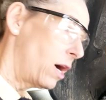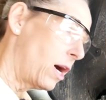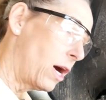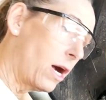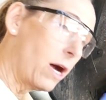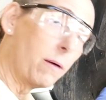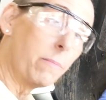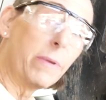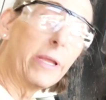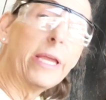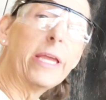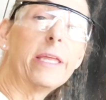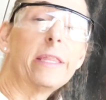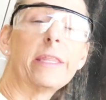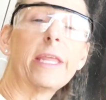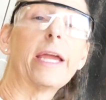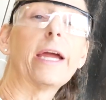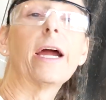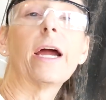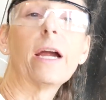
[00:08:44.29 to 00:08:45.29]
hub
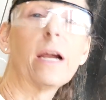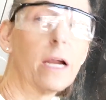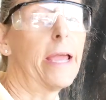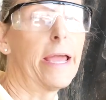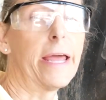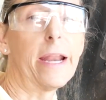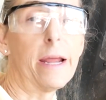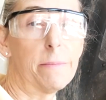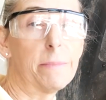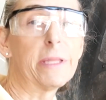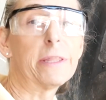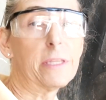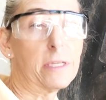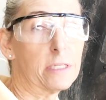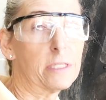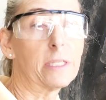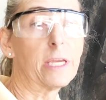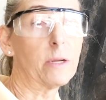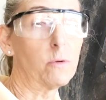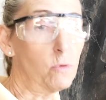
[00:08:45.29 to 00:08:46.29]
in there, and I bet
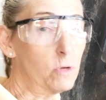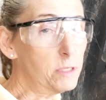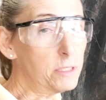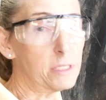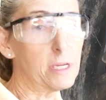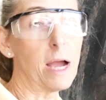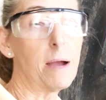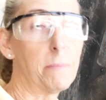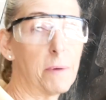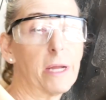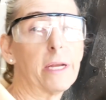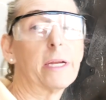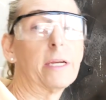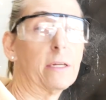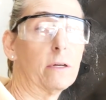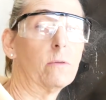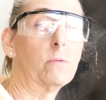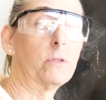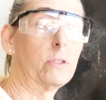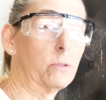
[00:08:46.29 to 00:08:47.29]
this thing will stop on a
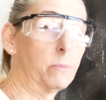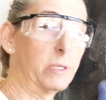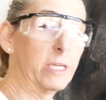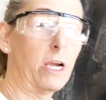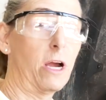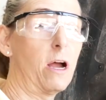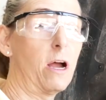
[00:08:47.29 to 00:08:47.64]
hill, which would be